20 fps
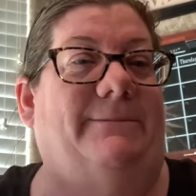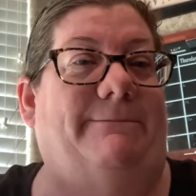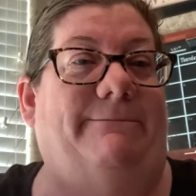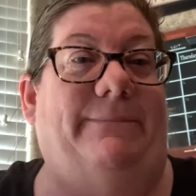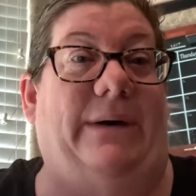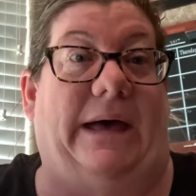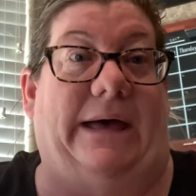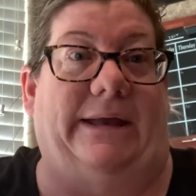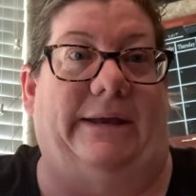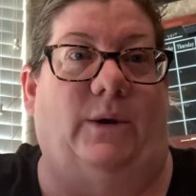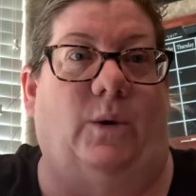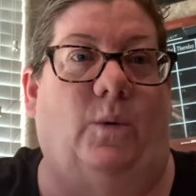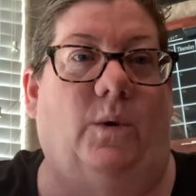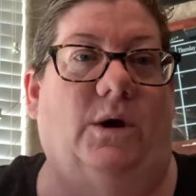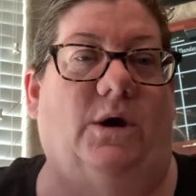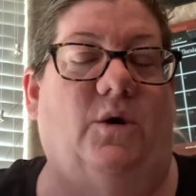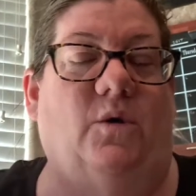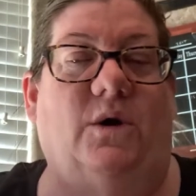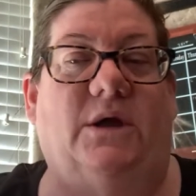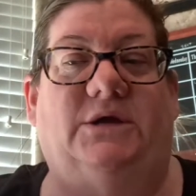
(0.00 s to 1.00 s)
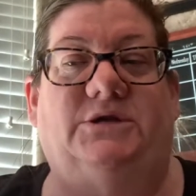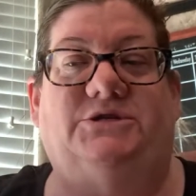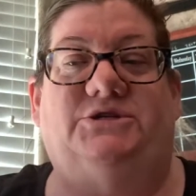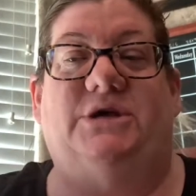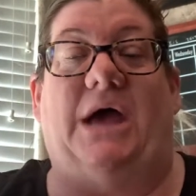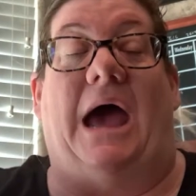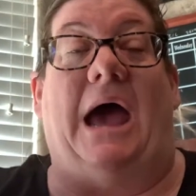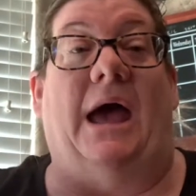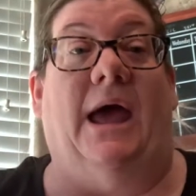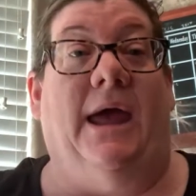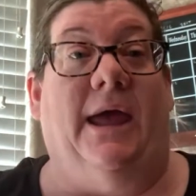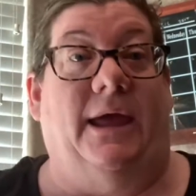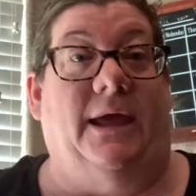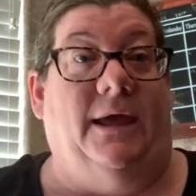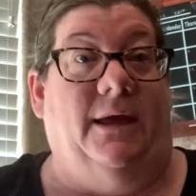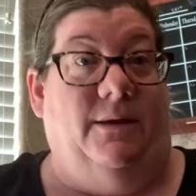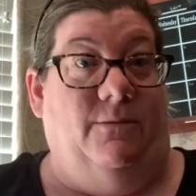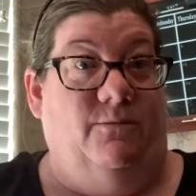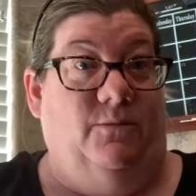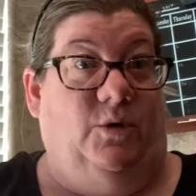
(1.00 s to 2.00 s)
but we're going to,
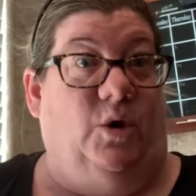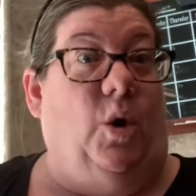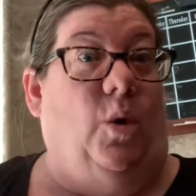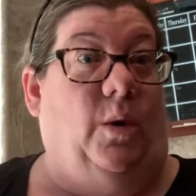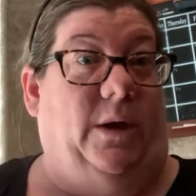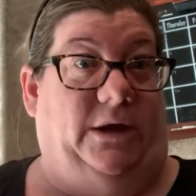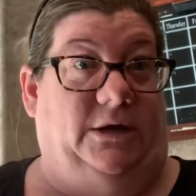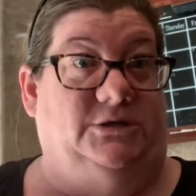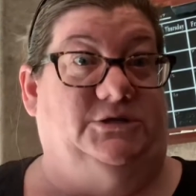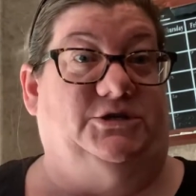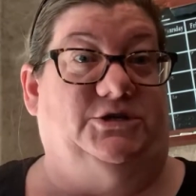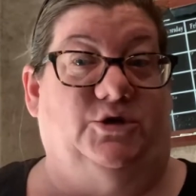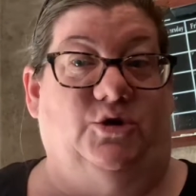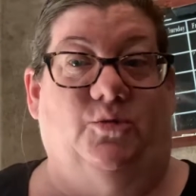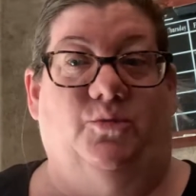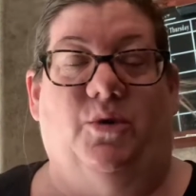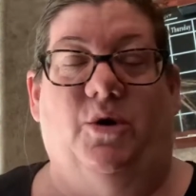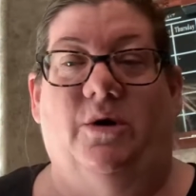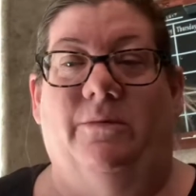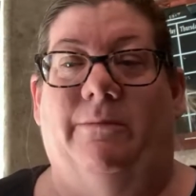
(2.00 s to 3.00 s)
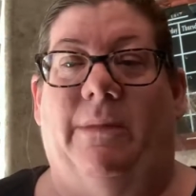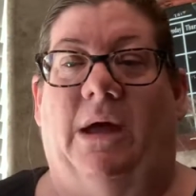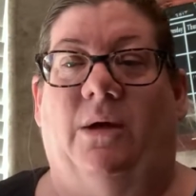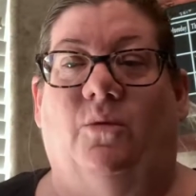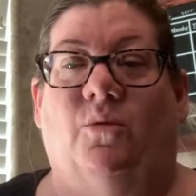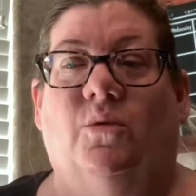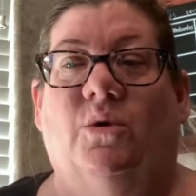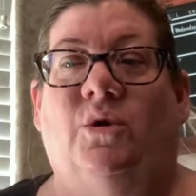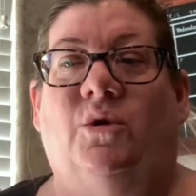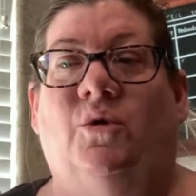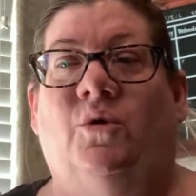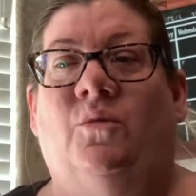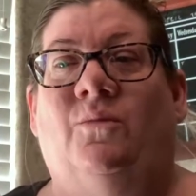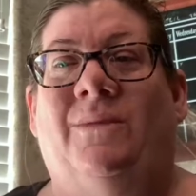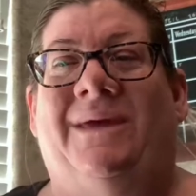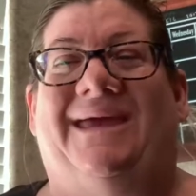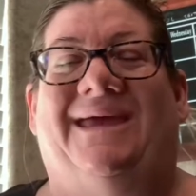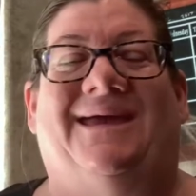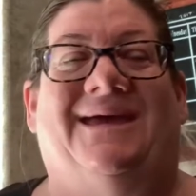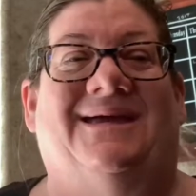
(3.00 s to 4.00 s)
I'm going to put my
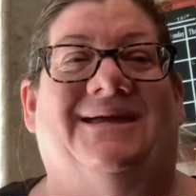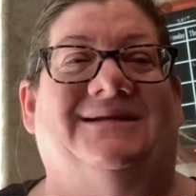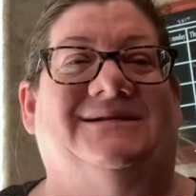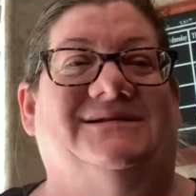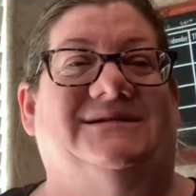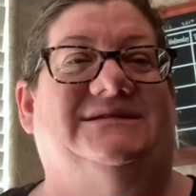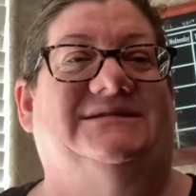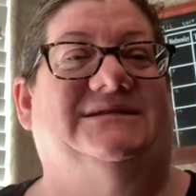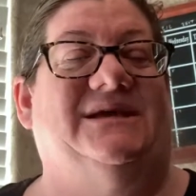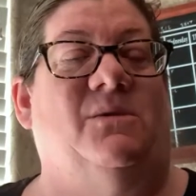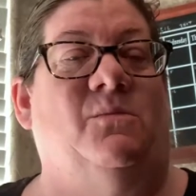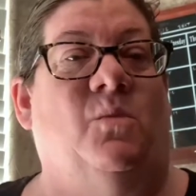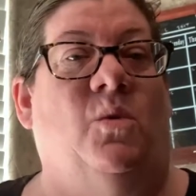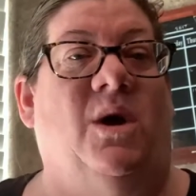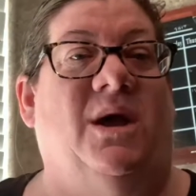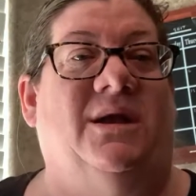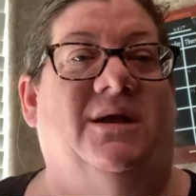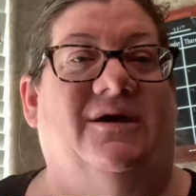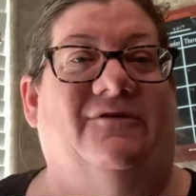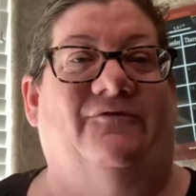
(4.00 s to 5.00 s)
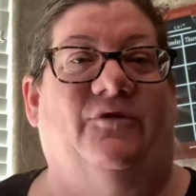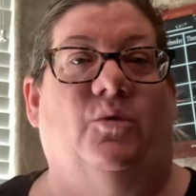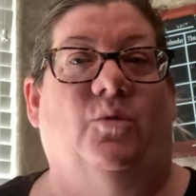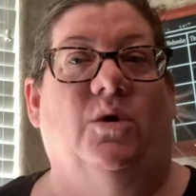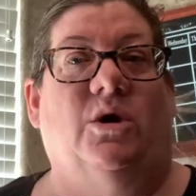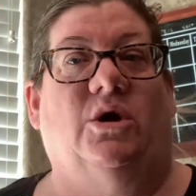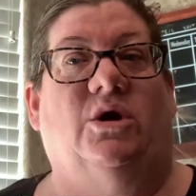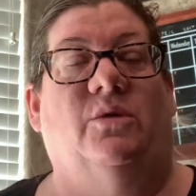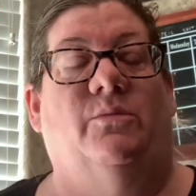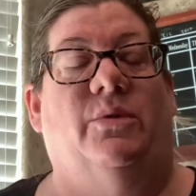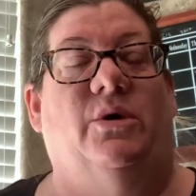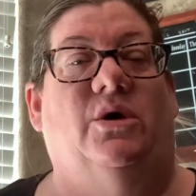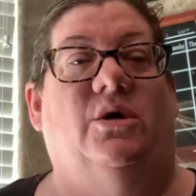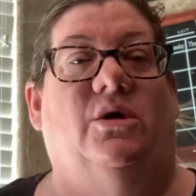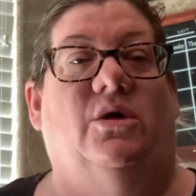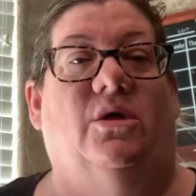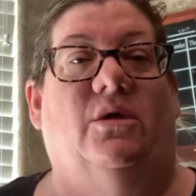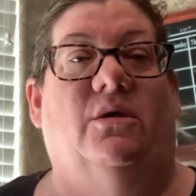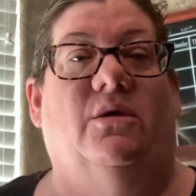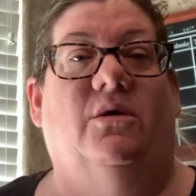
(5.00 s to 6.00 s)
room in somewhat of a
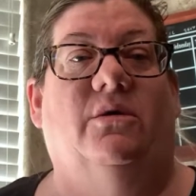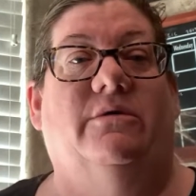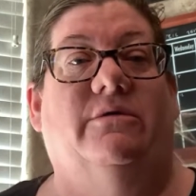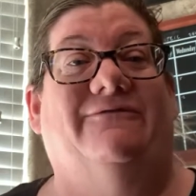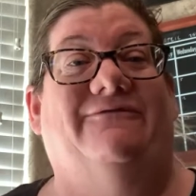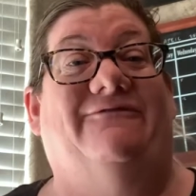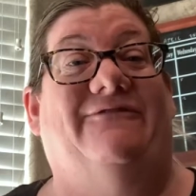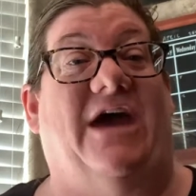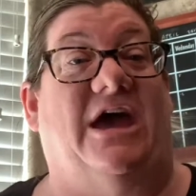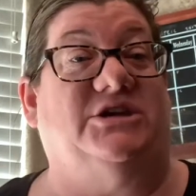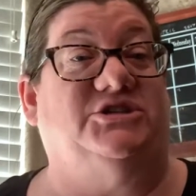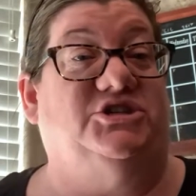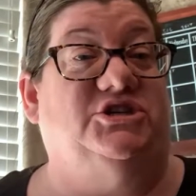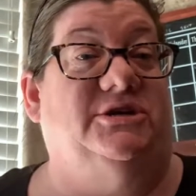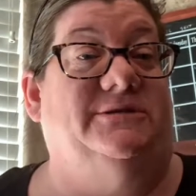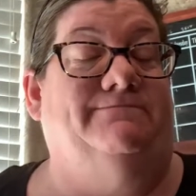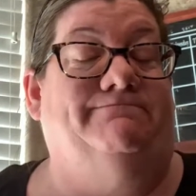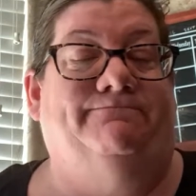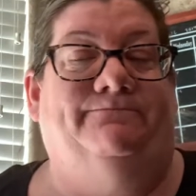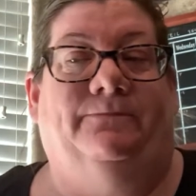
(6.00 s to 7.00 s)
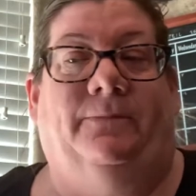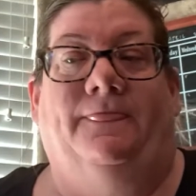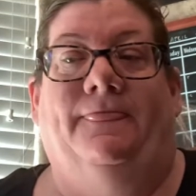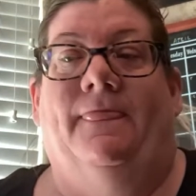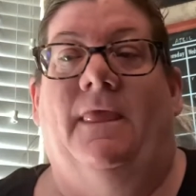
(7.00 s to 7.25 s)
workable fashion.